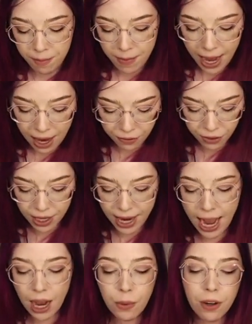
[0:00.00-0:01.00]
After an
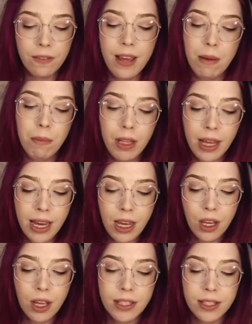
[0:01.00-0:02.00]
hour of gameplay,
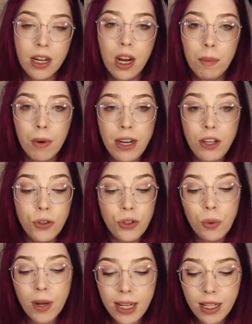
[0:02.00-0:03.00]
it's going to upgrade you to
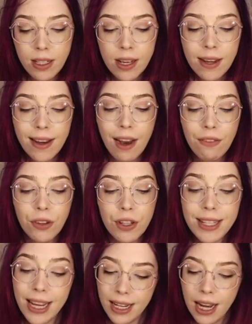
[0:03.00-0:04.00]
20. After
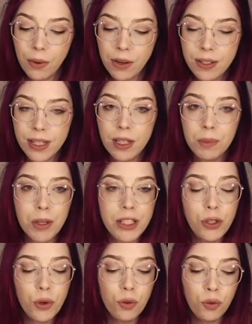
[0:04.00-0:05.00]
10 hours, it upgrades you
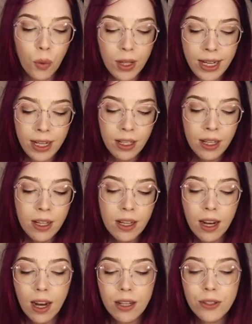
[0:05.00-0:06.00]
to 40.
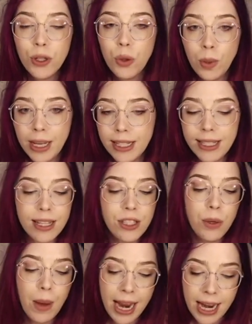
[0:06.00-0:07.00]
2 weeks gets you
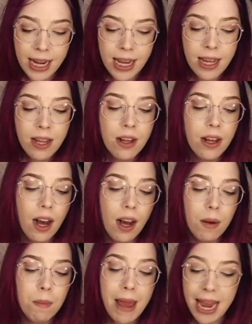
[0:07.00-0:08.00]
80.
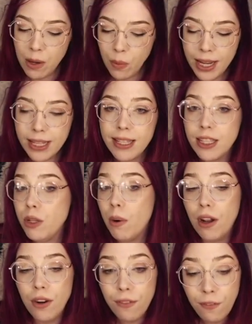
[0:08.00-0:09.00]
8 weeks gets you
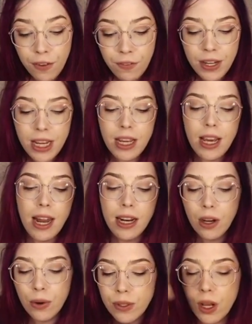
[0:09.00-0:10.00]
150, and it
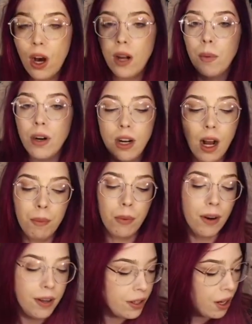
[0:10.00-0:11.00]
goes onward and
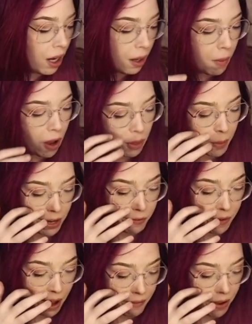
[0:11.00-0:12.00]
upward all the way to
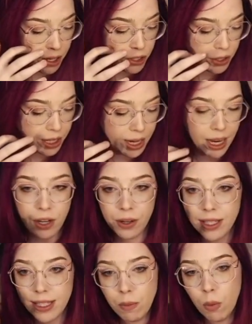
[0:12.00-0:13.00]
500. And you can
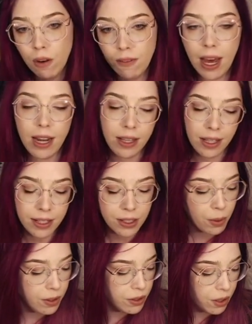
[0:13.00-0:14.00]
see more of that in the
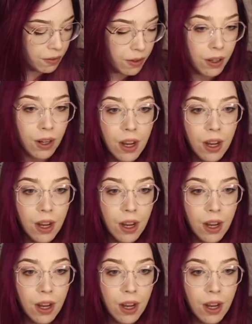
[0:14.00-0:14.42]
Discord server.